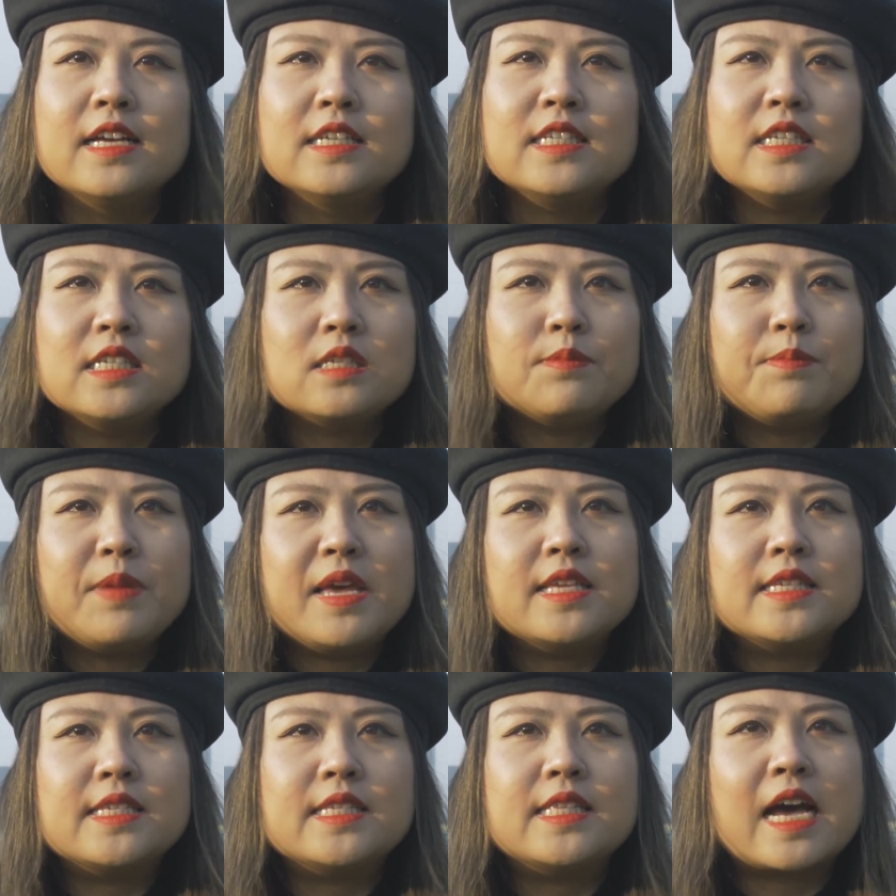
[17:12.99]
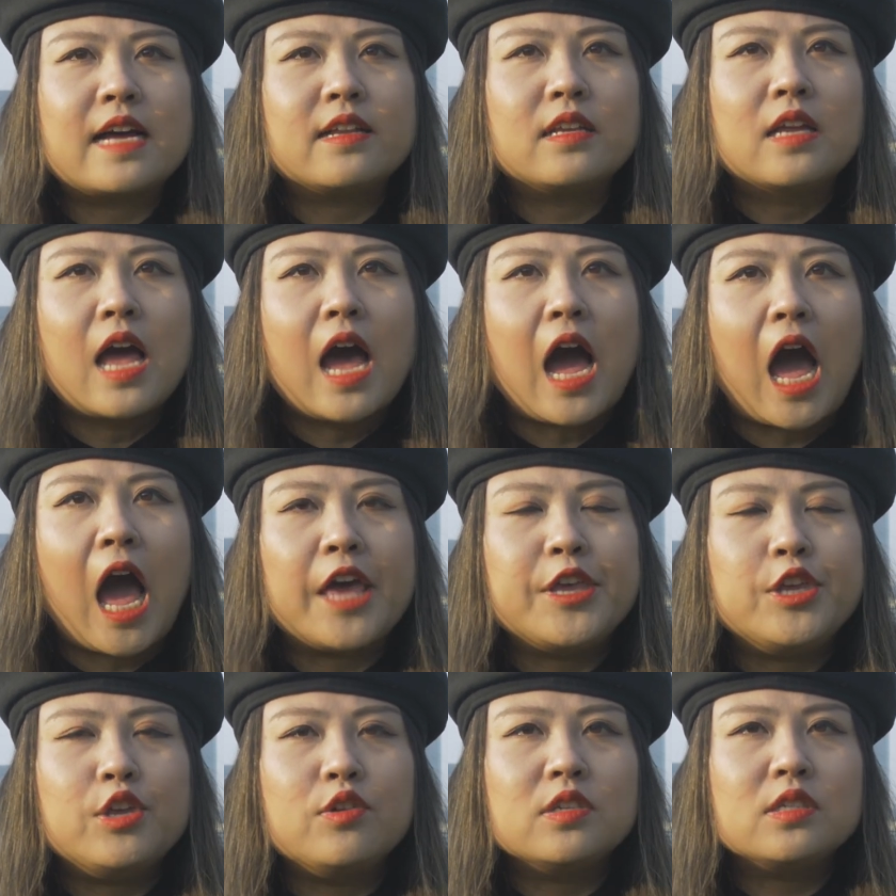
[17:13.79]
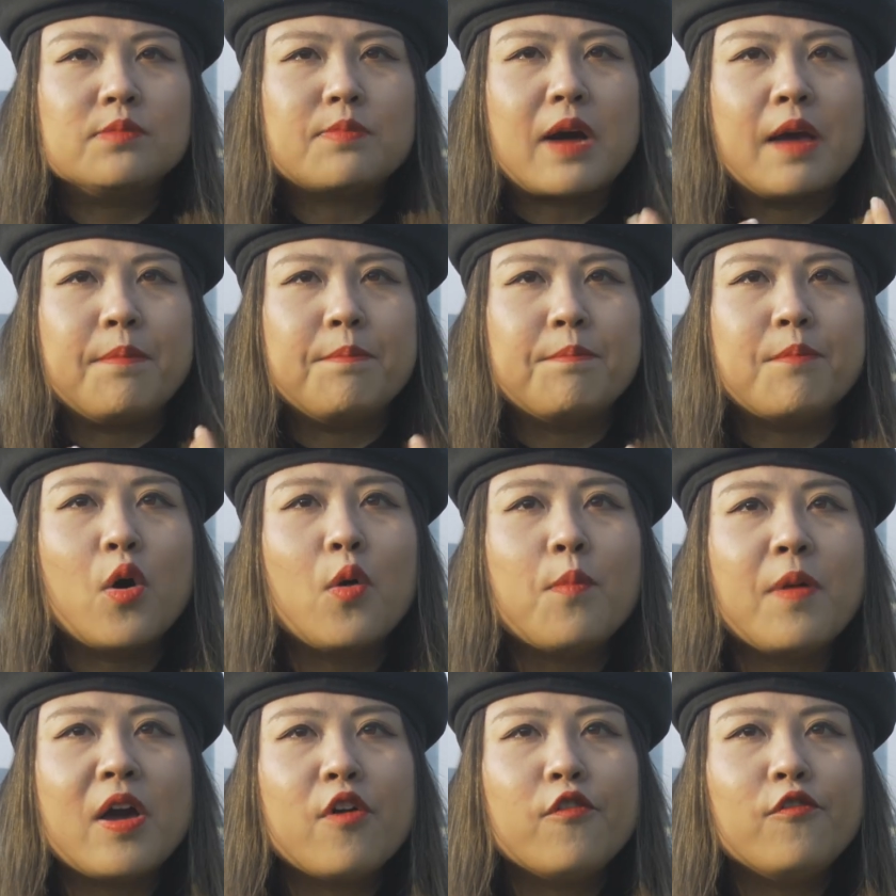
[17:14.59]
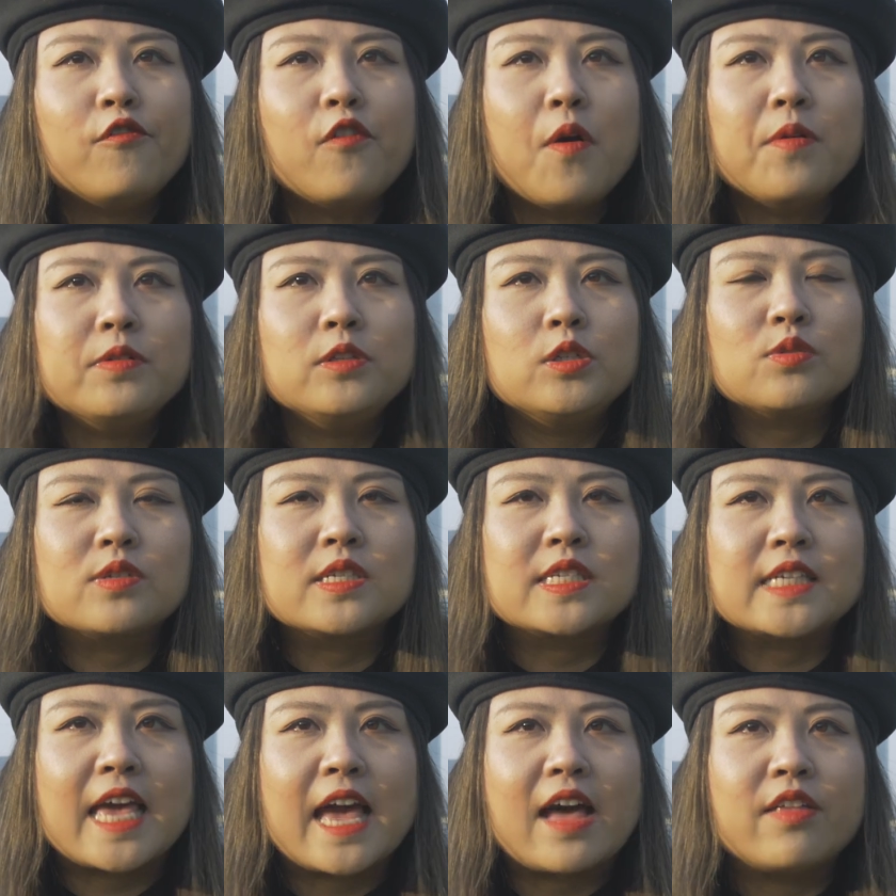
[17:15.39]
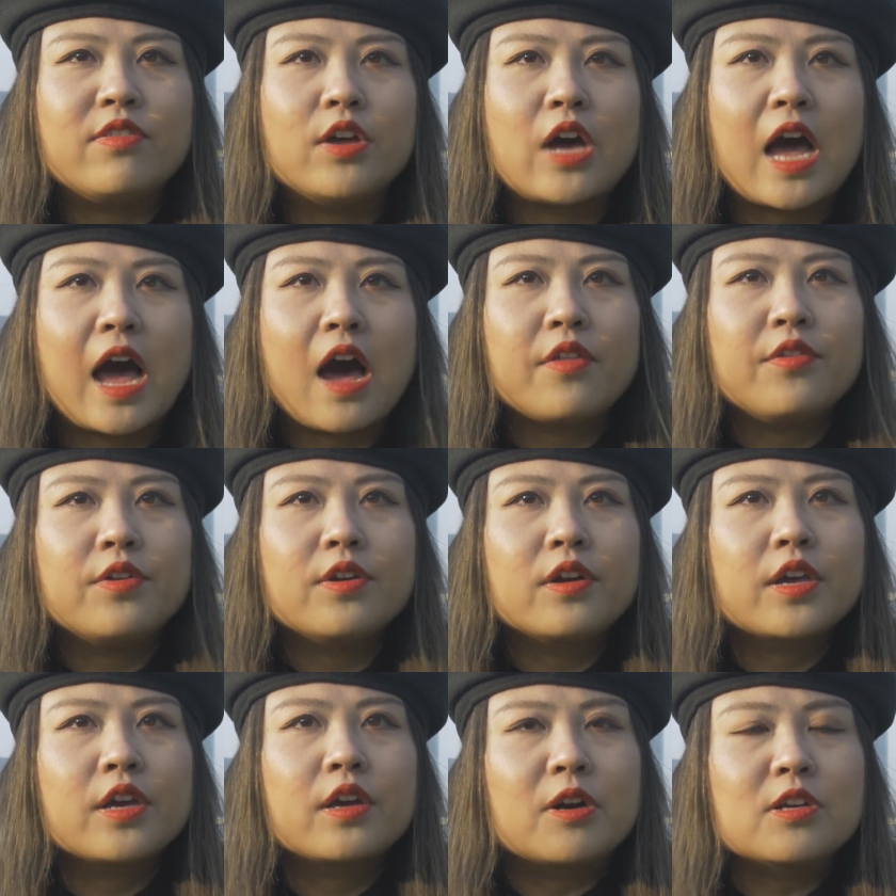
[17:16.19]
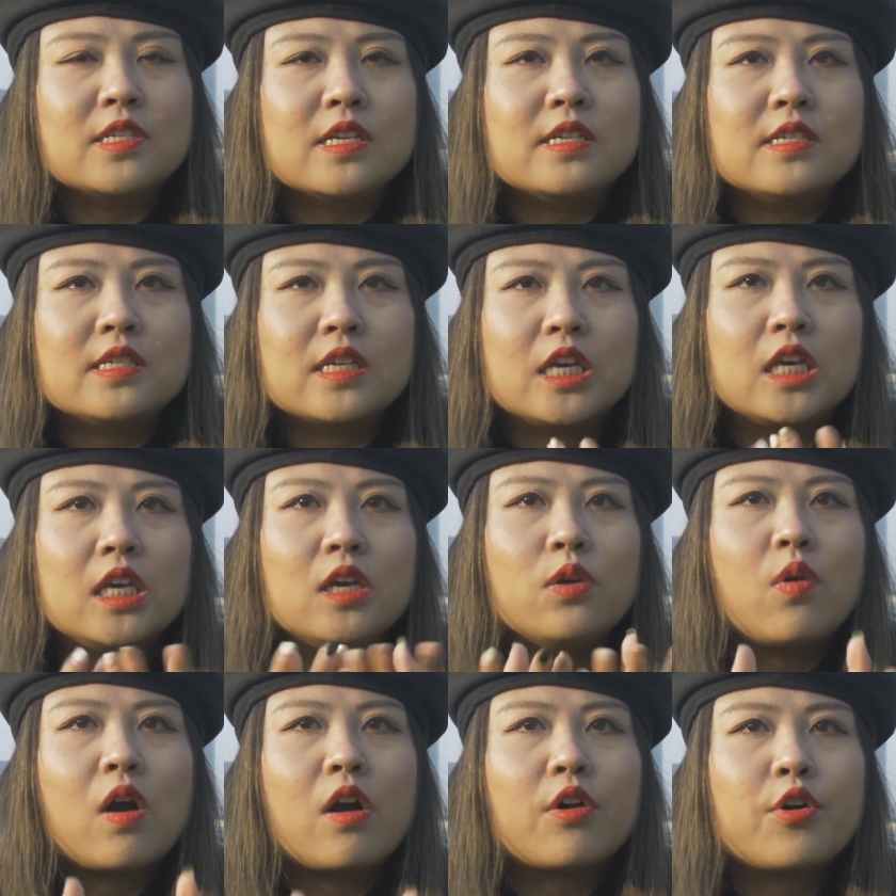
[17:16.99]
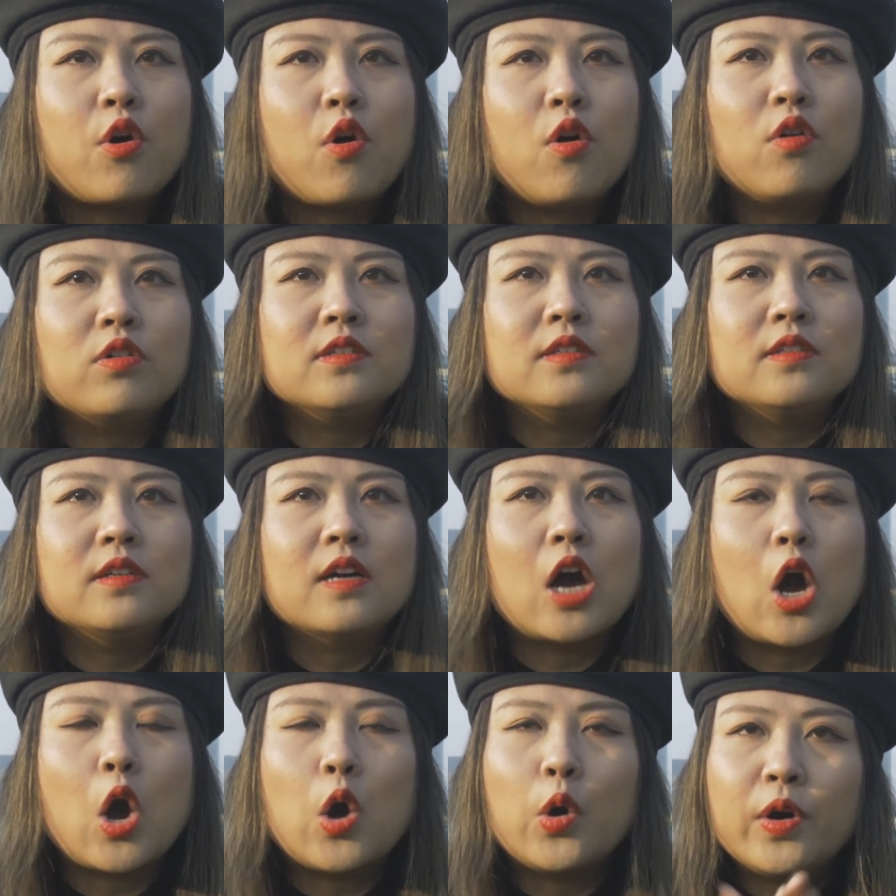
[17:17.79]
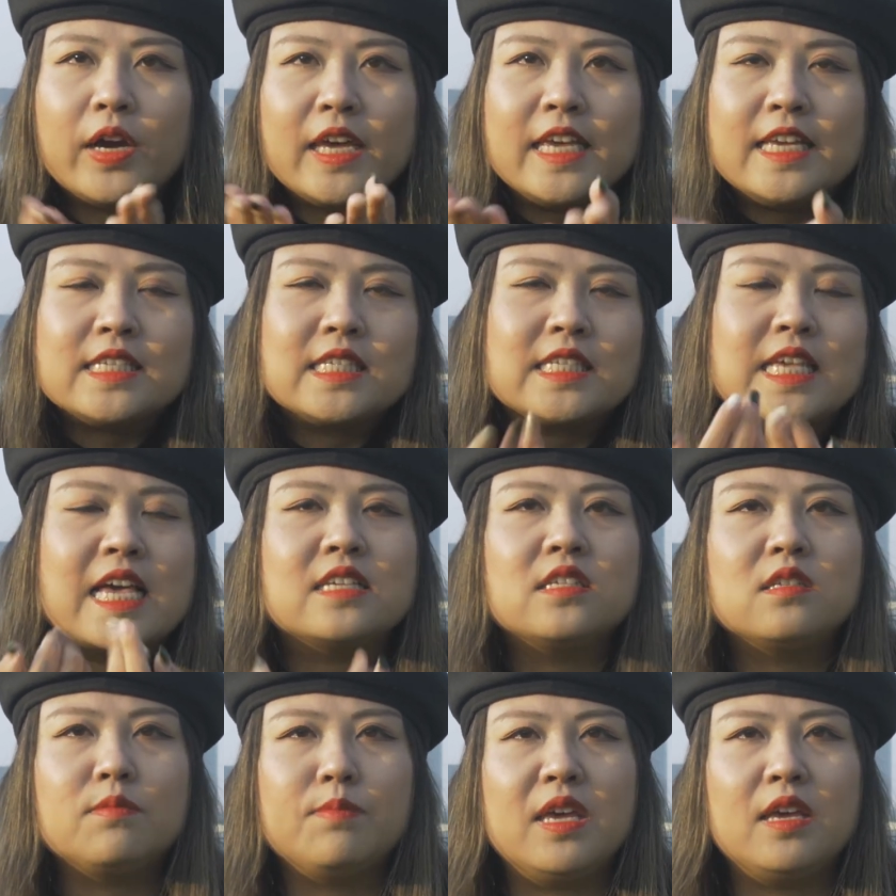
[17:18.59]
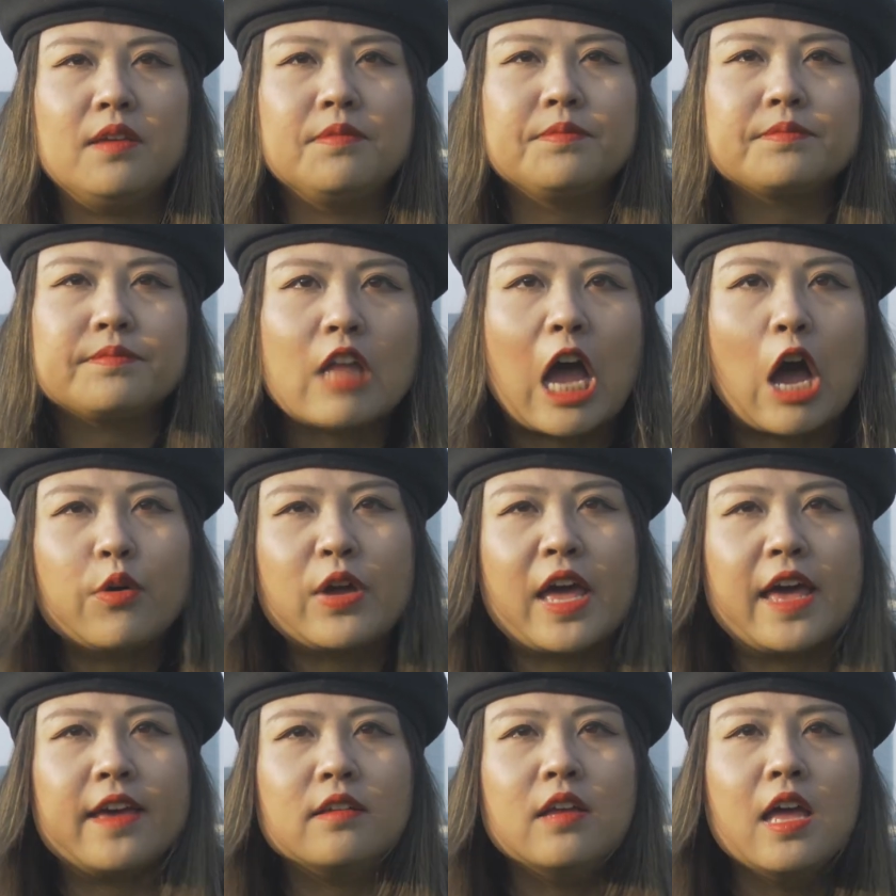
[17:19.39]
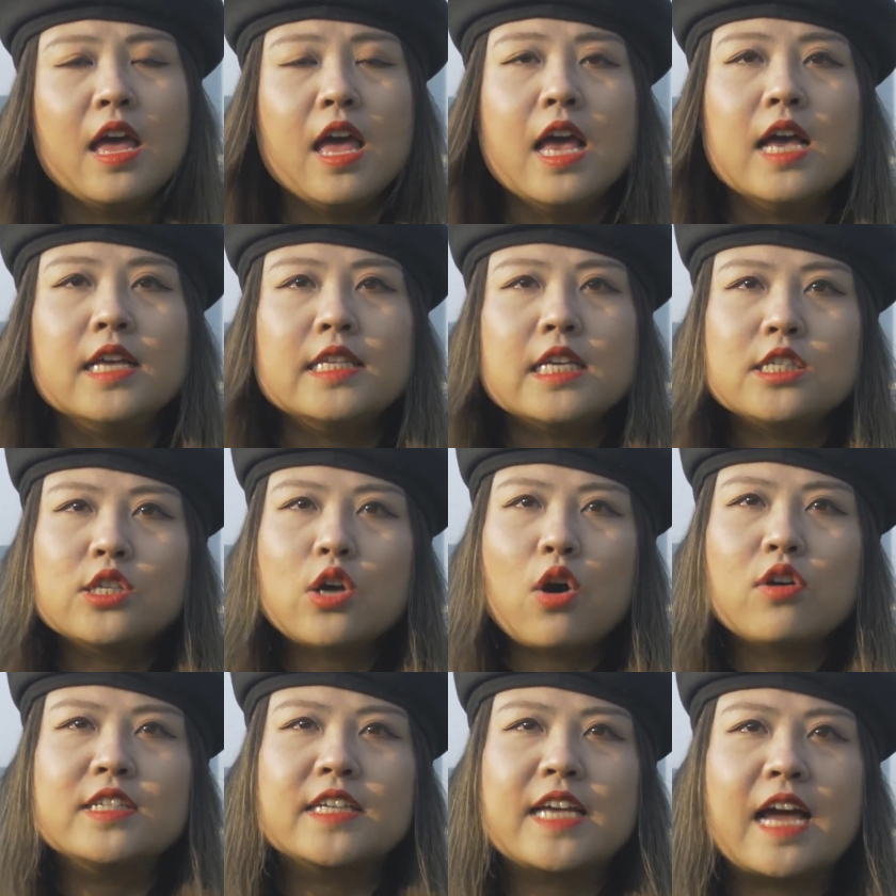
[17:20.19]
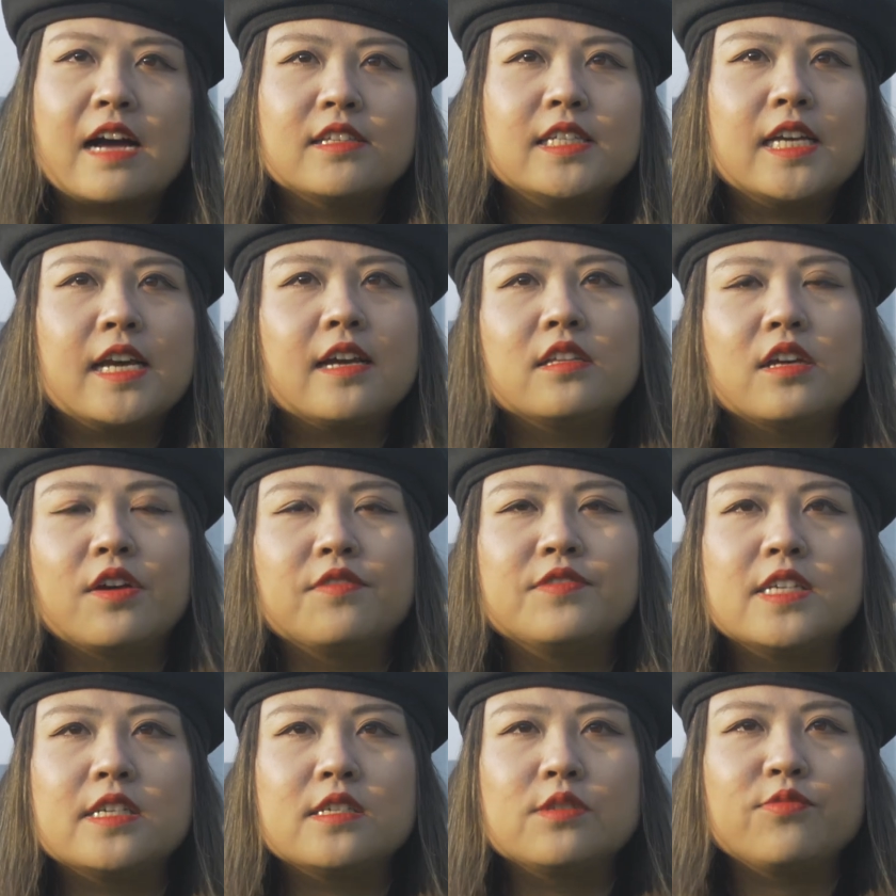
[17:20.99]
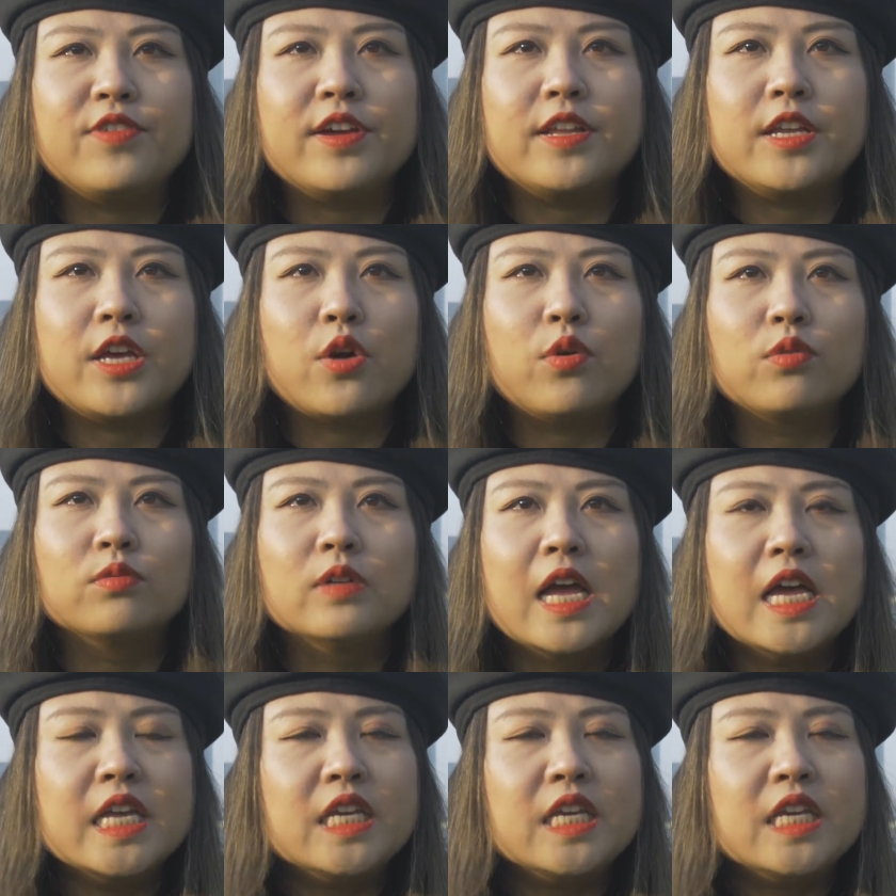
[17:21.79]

This means that I use my mobile phone to scan the other person's QR code or he scans me. Okay, that's all the content of this video.